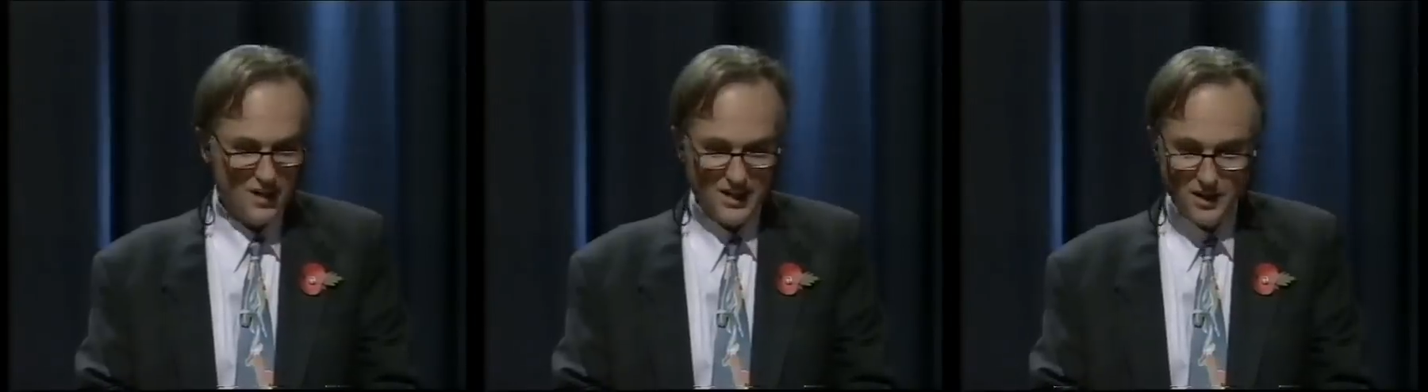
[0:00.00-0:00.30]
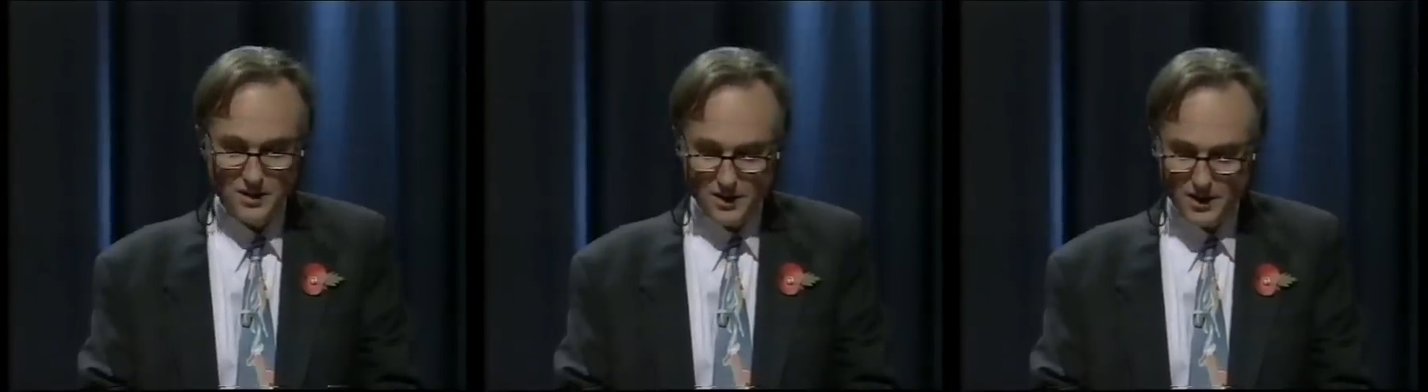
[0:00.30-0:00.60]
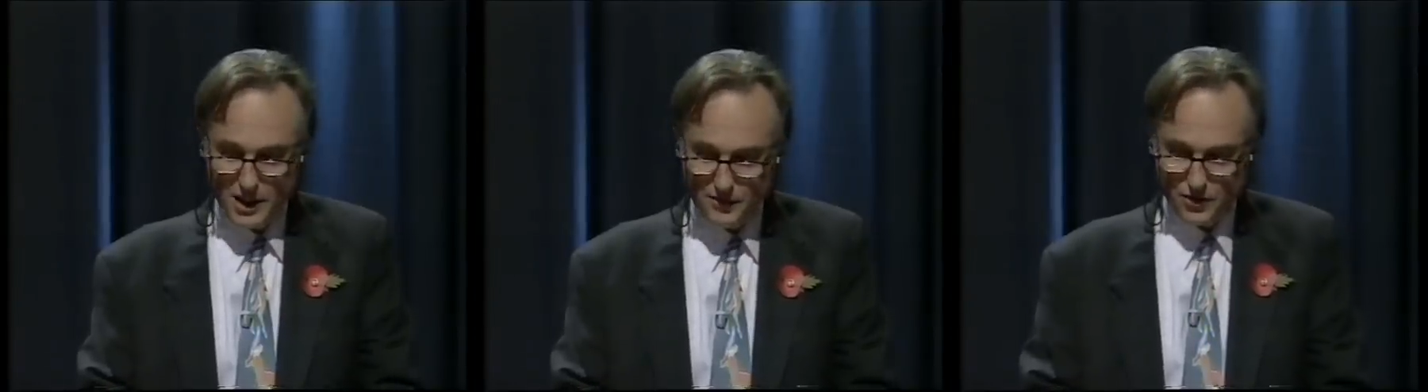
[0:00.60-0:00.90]
Well, it doesn't
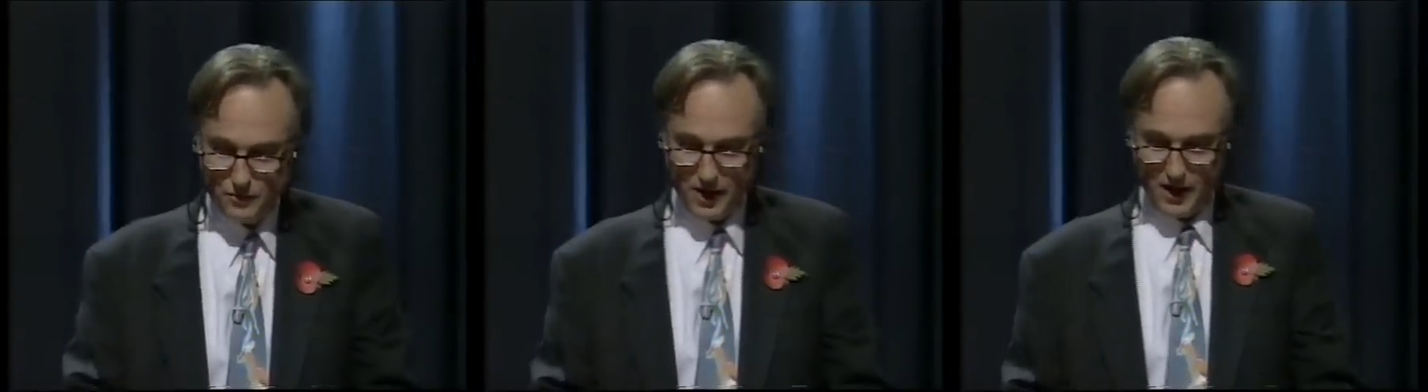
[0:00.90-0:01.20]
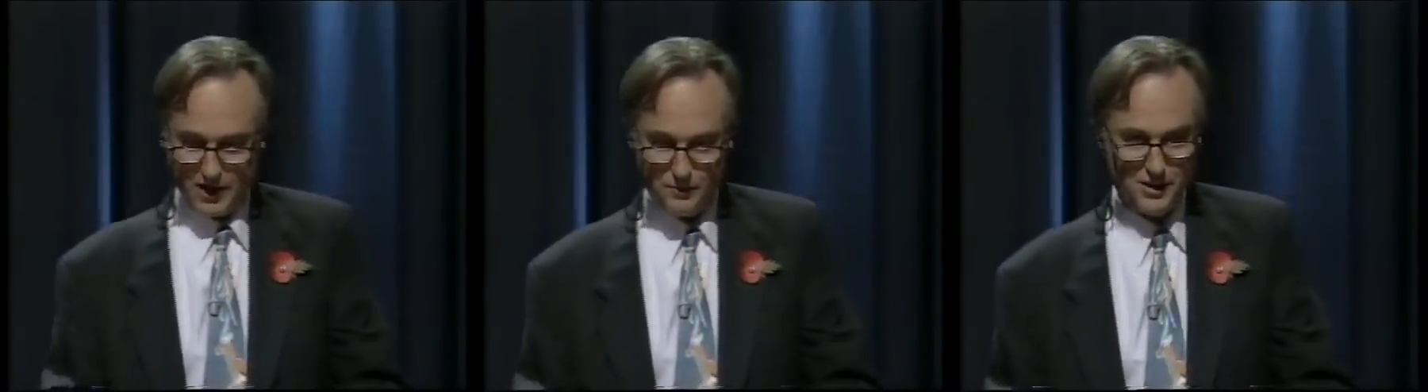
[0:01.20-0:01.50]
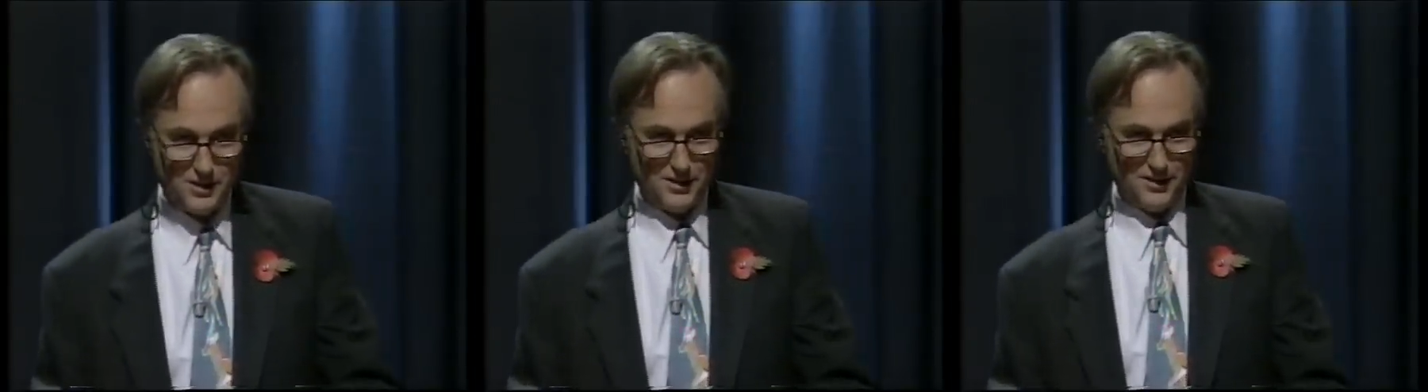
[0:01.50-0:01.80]
deserve a reply,
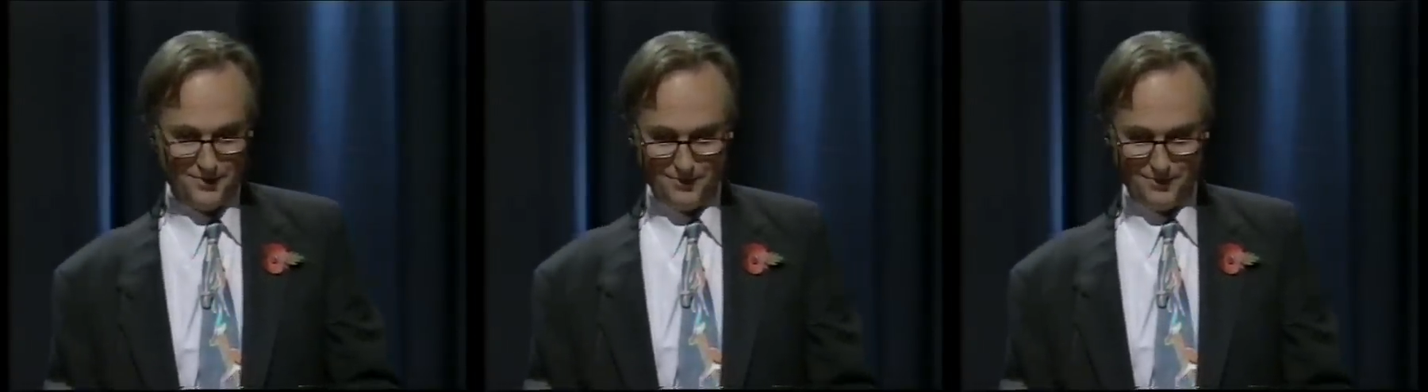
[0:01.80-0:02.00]
but